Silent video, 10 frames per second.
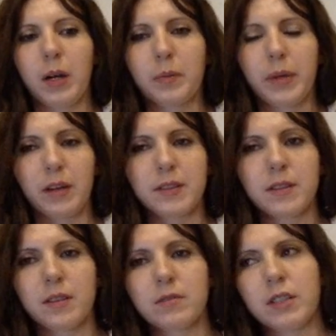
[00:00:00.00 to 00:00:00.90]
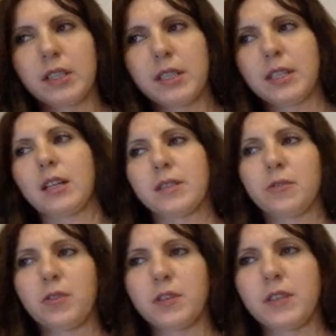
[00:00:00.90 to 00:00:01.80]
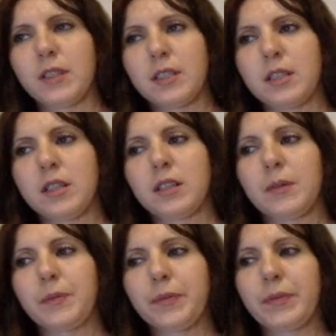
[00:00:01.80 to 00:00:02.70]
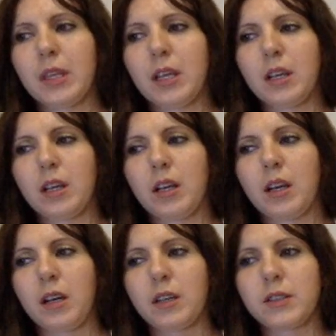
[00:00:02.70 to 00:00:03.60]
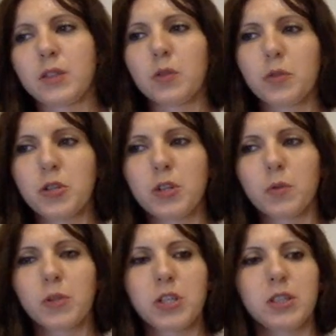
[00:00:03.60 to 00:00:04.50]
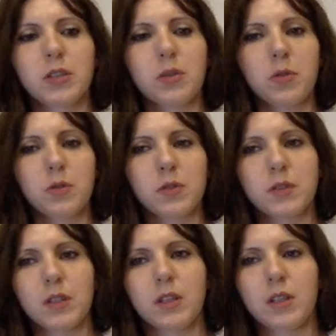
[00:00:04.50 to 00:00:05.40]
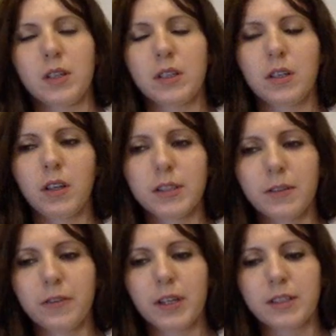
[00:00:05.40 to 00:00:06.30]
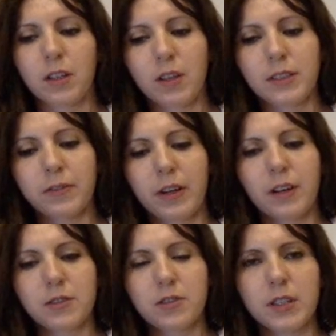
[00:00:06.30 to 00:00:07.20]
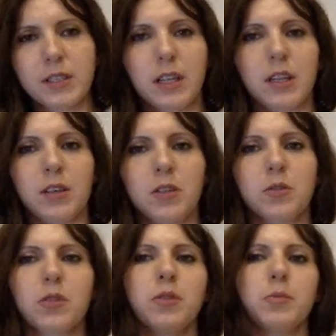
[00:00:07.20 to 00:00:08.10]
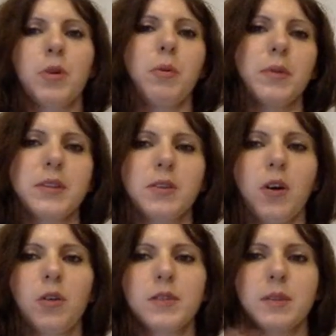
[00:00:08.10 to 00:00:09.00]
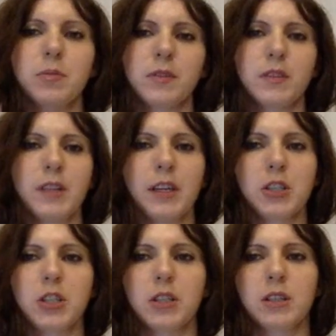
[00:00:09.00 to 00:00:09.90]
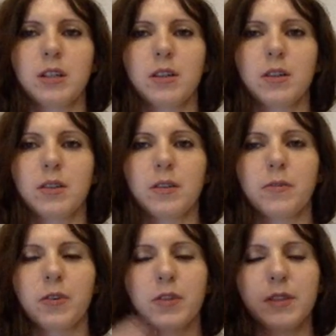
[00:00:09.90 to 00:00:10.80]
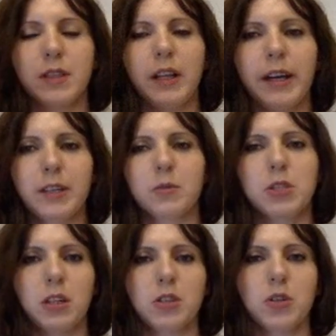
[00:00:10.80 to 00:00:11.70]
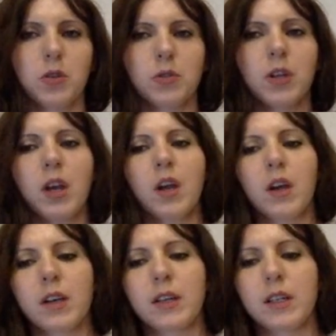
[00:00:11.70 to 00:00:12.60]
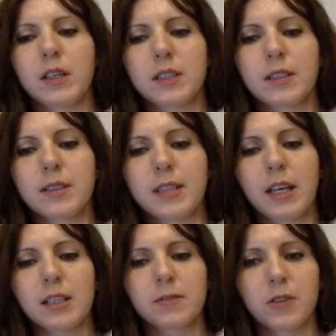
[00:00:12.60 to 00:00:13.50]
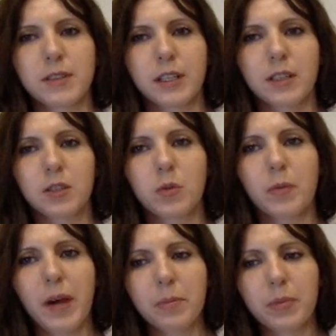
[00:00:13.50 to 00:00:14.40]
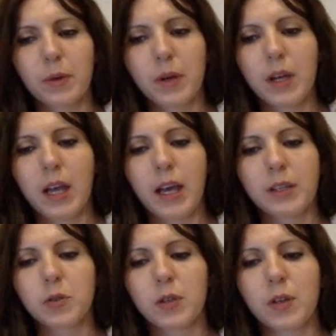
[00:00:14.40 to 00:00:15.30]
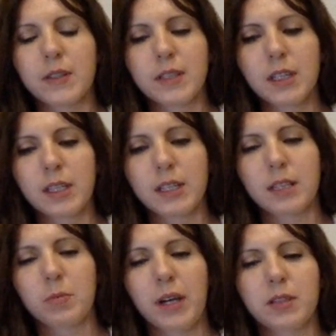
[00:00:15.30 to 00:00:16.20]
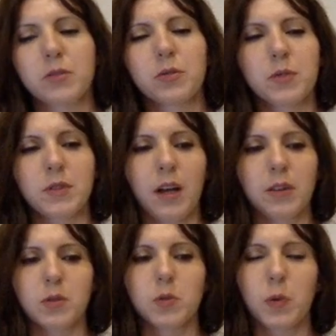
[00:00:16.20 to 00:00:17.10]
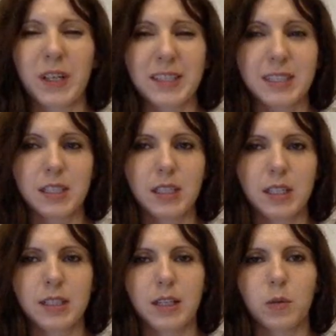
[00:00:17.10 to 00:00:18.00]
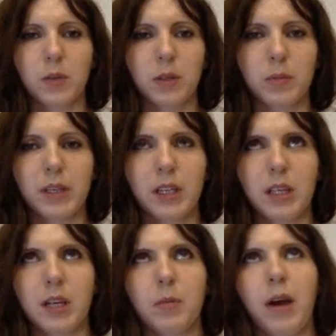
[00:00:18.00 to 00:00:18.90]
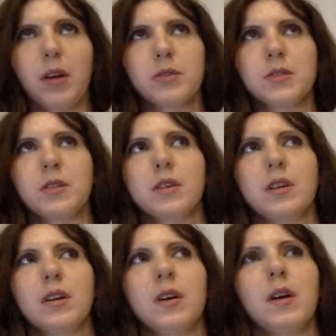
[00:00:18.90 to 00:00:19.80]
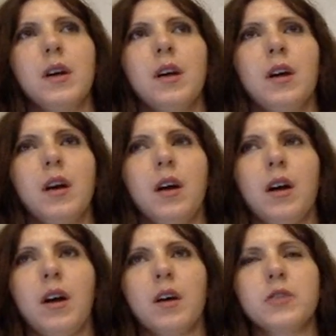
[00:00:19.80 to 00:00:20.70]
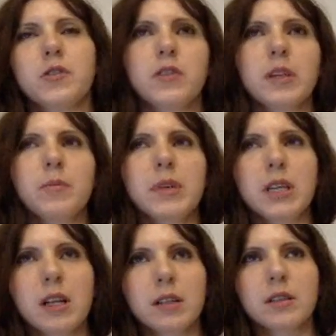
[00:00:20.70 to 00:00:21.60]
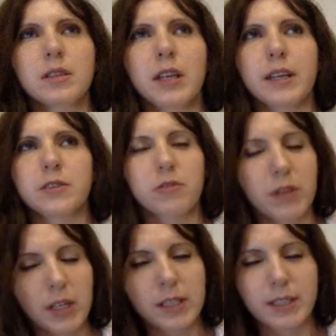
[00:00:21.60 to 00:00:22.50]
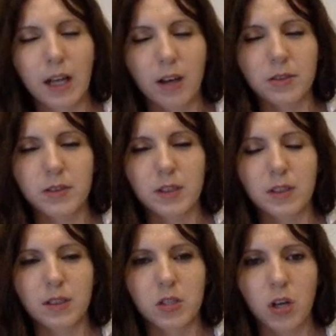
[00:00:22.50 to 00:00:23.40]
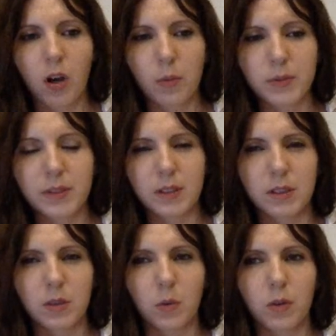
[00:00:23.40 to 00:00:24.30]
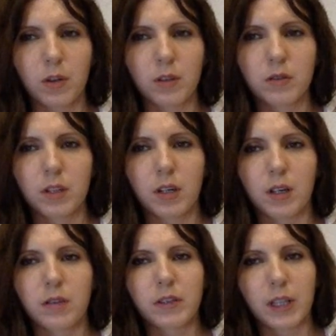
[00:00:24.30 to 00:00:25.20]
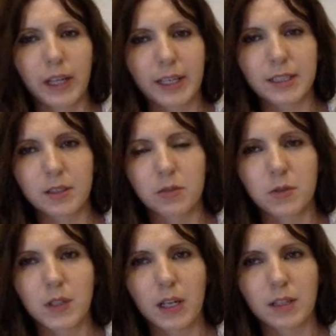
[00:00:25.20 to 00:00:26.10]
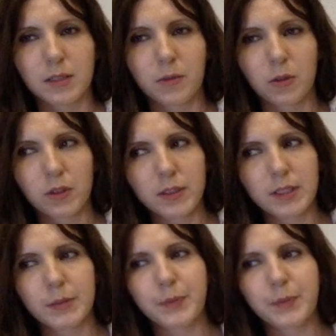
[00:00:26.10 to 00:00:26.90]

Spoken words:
because really Salesforce it's a solution which is used in a lot of countries. You probably saw as the presentation the first slide which I showed. It's the Salesforce economy map, and you can see that by 2020 there will be about 3,003,000 jobs in the world related to Salesforce.